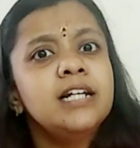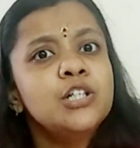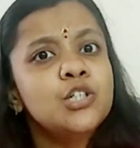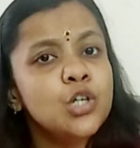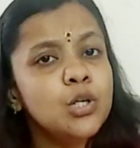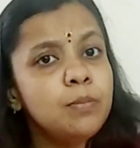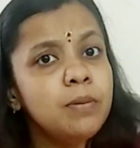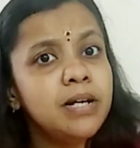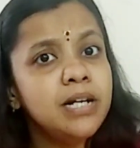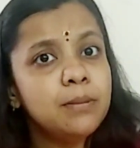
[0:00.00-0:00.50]
it
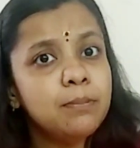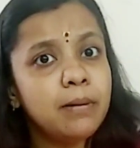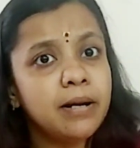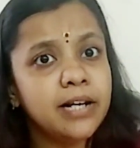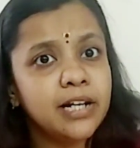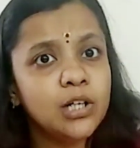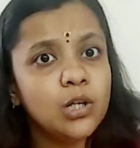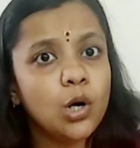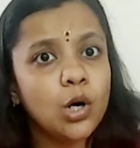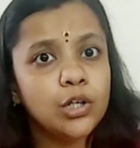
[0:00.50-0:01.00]
should be
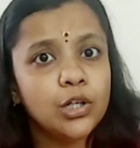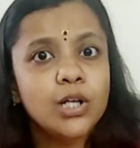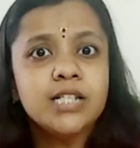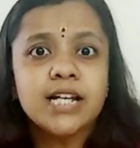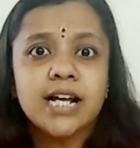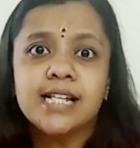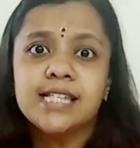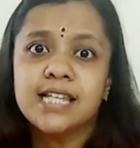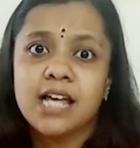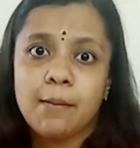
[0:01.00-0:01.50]
depending on your
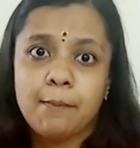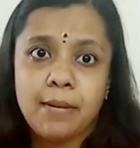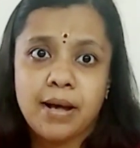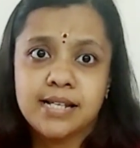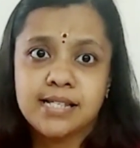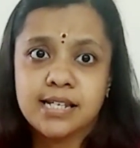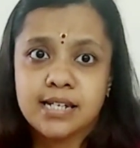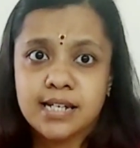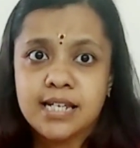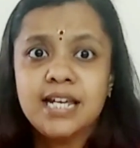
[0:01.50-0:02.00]
child's
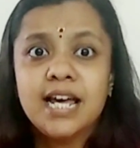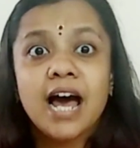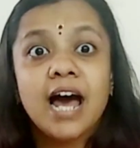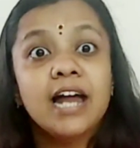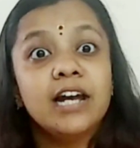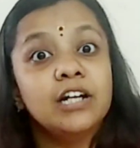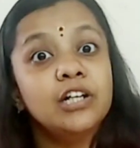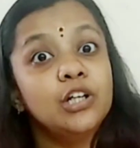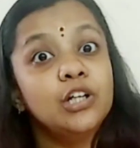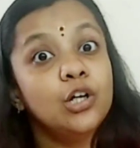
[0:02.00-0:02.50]
capacity
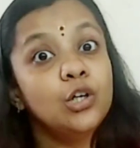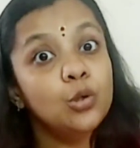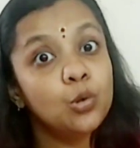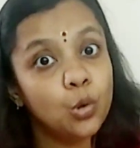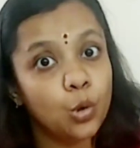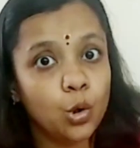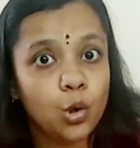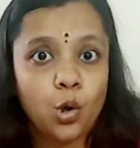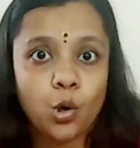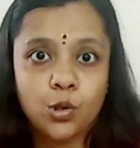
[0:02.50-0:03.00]
and your
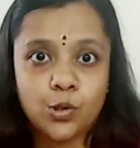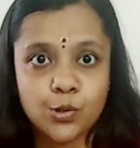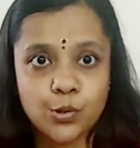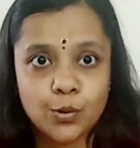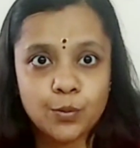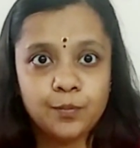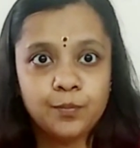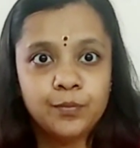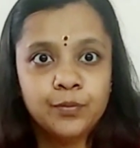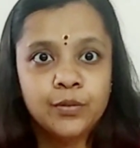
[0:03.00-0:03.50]
goal also.
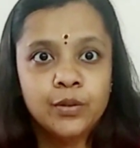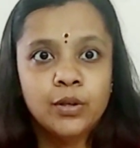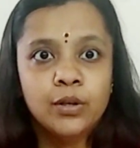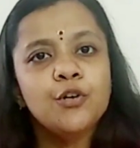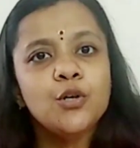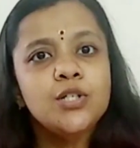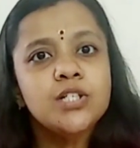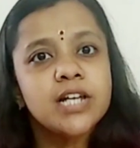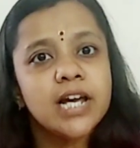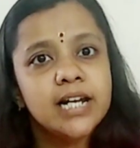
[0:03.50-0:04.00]
If
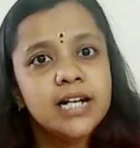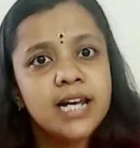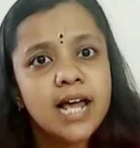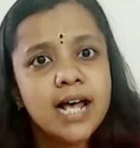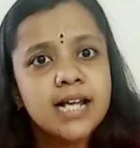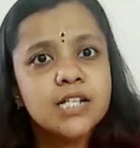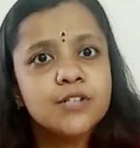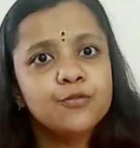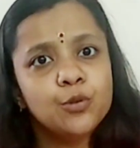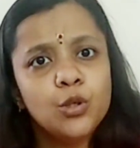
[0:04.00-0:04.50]
your child
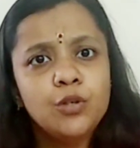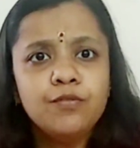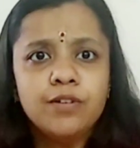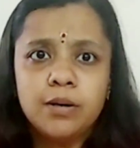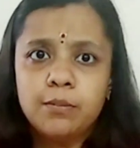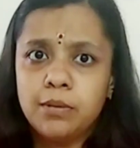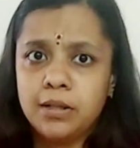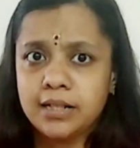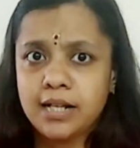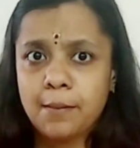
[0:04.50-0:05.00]
has good
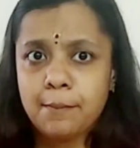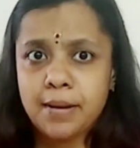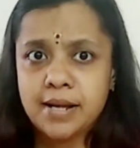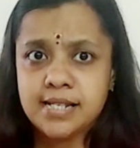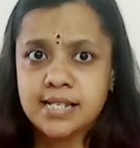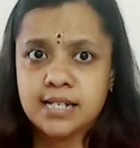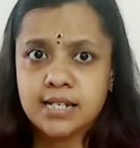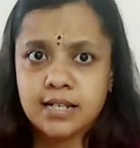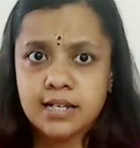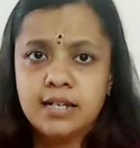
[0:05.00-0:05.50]
verbal
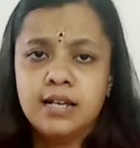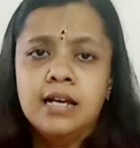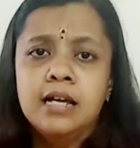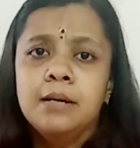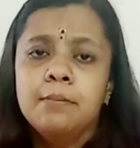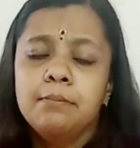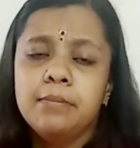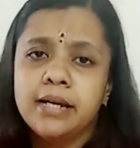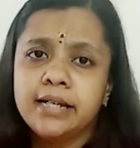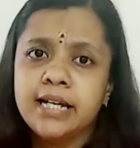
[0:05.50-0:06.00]
capacity,
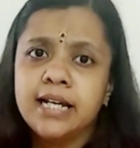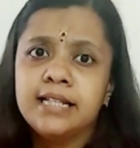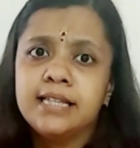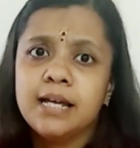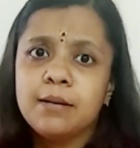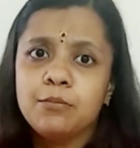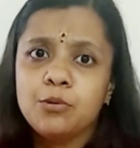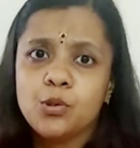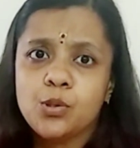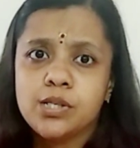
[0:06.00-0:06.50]
making
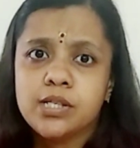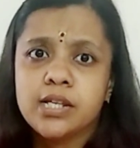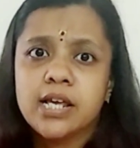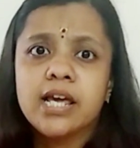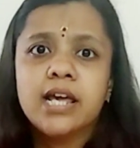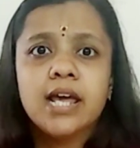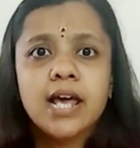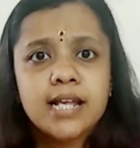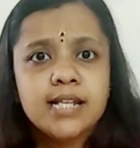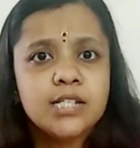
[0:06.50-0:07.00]
them to
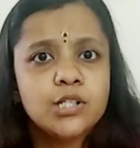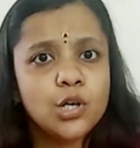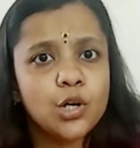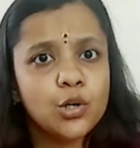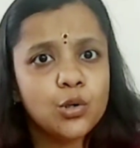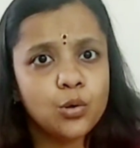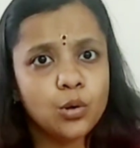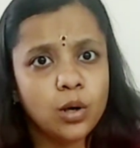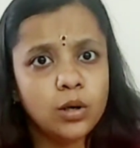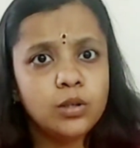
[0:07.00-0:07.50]
say yes or
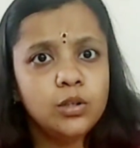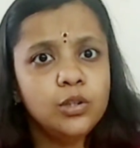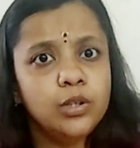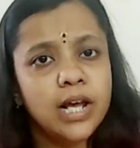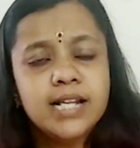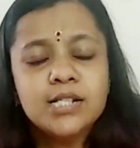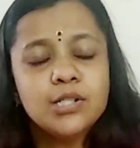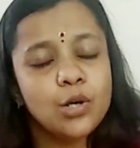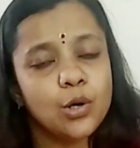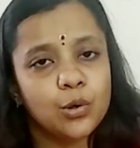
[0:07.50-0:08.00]
no,
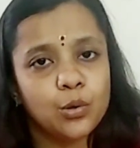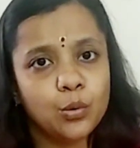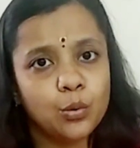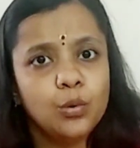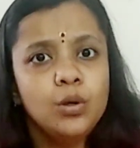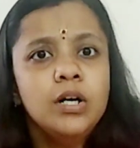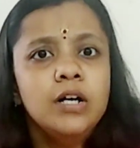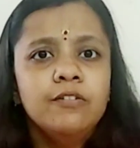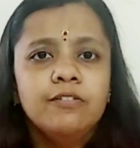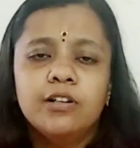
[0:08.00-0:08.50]
yes or
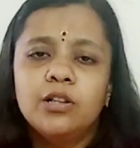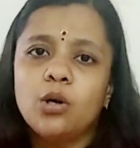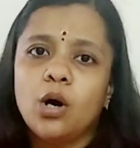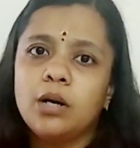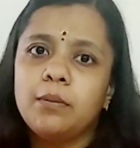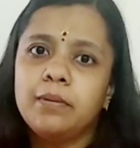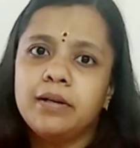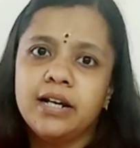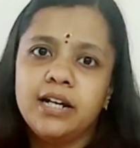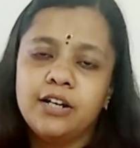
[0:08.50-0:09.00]
no will
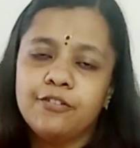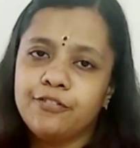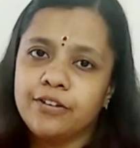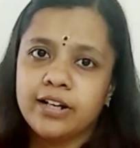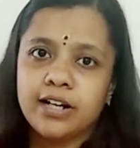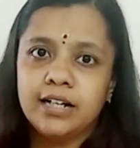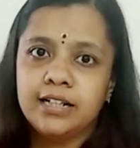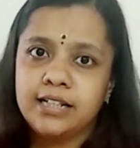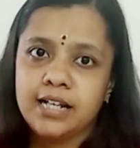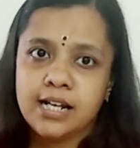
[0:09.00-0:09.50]
not be a
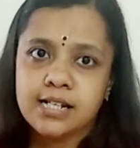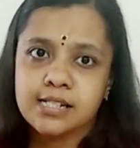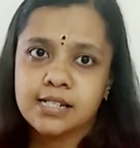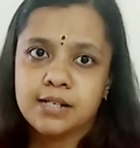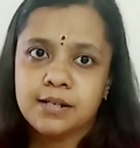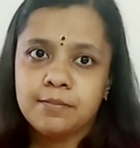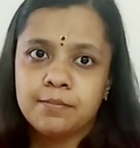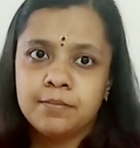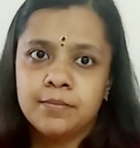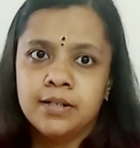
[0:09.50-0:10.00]
difficult task.
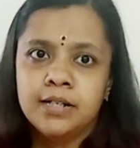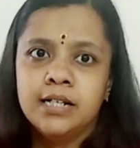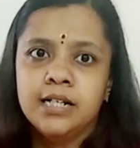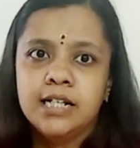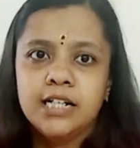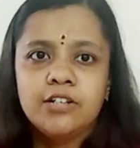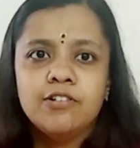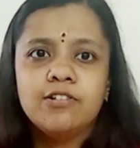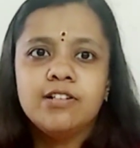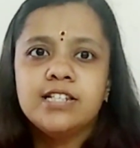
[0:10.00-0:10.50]

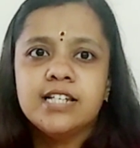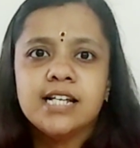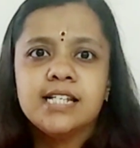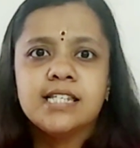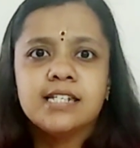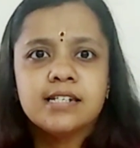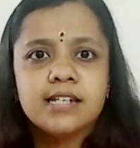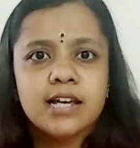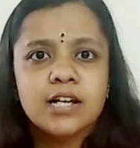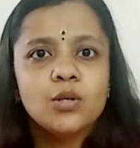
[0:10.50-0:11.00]
It will
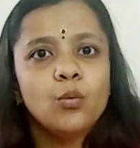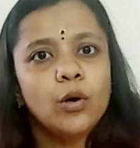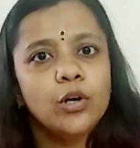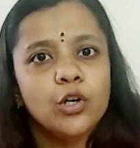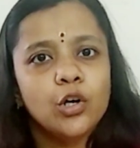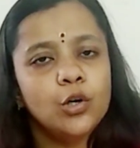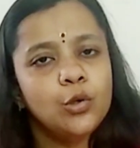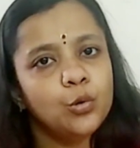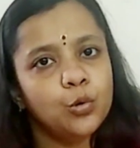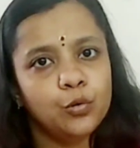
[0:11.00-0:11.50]
just take one
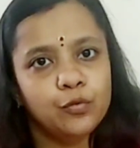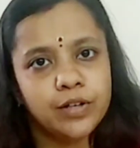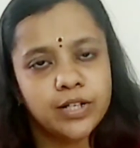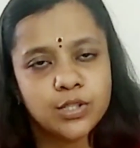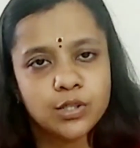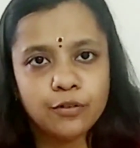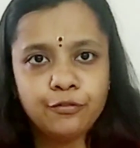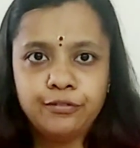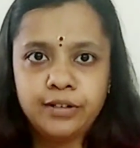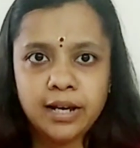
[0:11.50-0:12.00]
or two
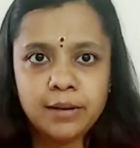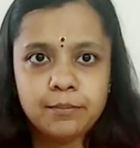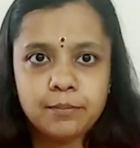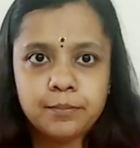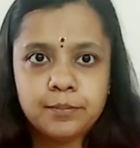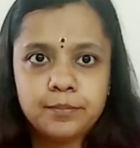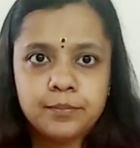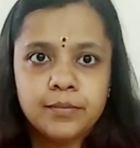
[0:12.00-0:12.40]
weeks of time.